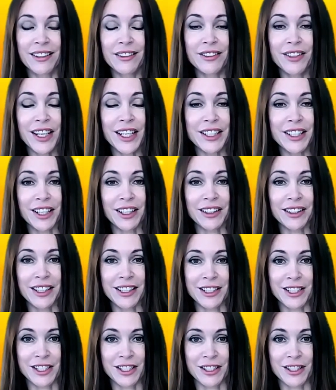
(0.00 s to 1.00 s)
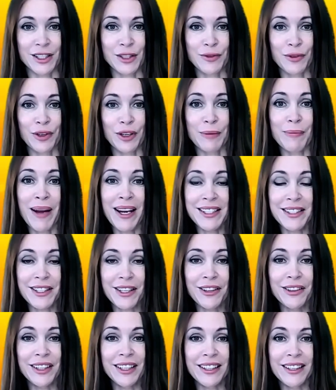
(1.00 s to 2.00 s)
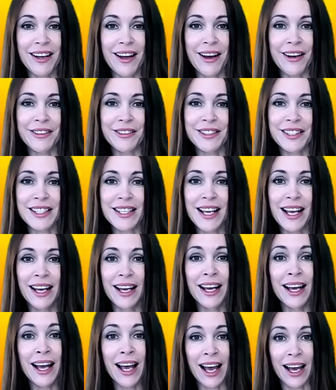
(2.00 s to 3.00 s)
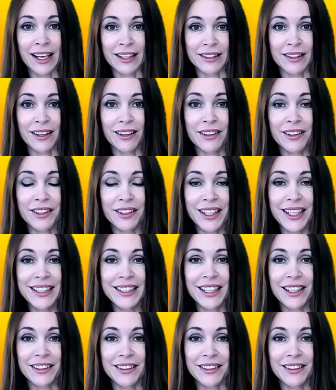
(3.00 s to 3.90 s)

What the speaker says: Three declensions for masculine nouns and three